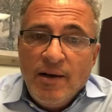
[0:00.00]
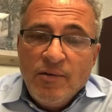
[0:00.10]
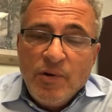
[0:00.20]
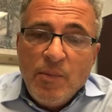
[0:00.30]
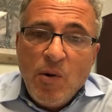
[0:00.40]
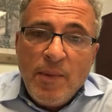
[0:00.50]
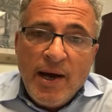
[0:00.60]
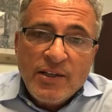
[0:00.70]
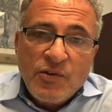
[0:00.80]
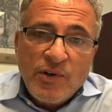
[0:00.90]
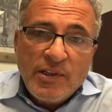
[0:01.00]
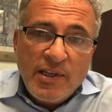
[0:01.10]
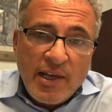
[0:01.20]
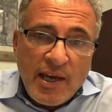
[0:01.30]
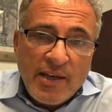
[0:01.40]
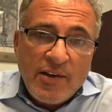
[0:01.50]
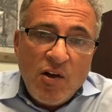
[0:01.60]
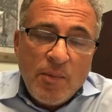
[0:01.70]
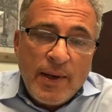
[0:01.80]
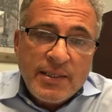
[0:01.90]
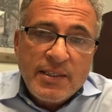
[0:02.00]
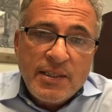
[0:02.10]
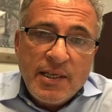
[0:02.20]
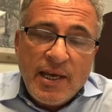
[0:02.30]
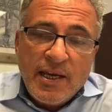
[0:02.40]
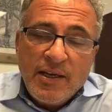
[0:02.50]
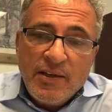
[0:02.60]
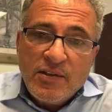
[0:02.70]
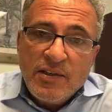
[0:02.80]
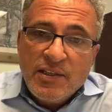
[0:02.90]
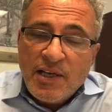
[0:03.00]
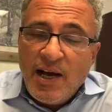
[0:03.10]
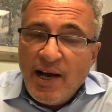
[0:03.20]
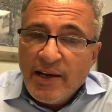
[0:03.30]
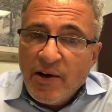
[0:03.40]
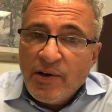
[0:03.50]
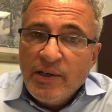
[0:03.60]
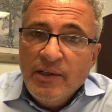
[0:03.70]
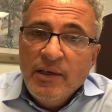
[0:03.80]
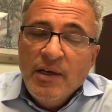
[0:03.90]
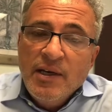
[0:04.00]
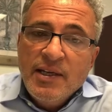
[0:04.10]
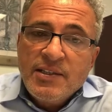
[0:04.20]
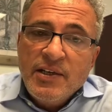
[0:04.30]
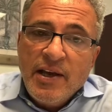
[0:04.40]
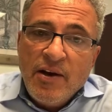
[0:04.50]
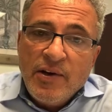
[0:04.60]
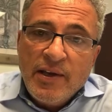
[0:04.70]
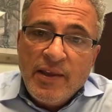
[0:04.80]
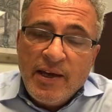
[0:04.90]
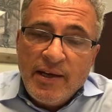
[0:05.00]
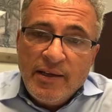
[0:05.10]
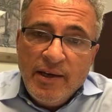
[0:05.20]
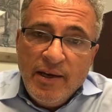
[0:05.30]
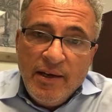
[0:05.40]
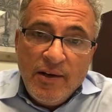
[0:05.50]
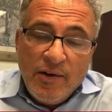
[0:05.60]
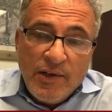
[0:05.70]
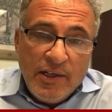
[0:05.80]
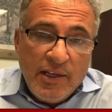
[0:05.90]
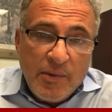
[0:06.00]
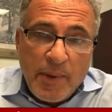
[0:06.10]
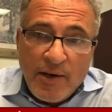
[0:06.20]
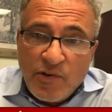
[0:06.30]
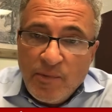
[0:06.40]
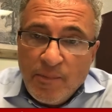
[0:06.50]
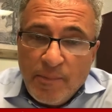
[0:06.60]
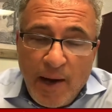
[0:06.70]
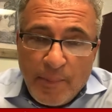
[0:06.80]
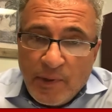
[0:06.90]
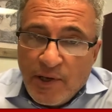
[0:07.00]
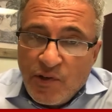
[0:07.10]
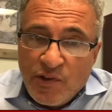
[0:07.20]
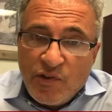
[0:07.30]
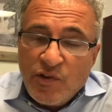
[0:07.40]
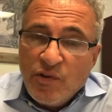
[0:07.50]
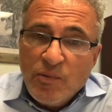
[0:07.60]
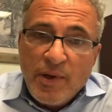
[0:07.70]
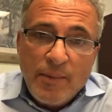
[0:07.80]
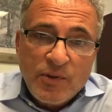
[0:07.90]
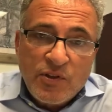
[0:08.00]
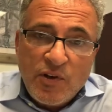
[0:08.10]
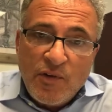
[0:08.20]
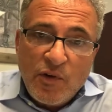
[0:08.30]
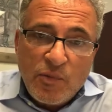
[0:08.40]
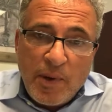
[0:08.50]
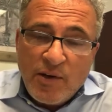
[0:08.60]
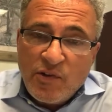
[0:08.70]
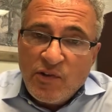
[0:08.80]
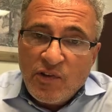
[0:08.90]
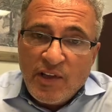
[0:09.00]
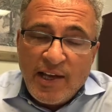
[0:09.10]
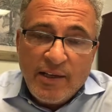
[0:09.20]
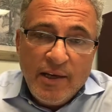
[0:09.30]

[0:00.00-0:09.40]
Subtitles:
remote monitoring today, telemedicine today is a hot area. It's an area that, you need the patient populations to be able to serve those patients, and that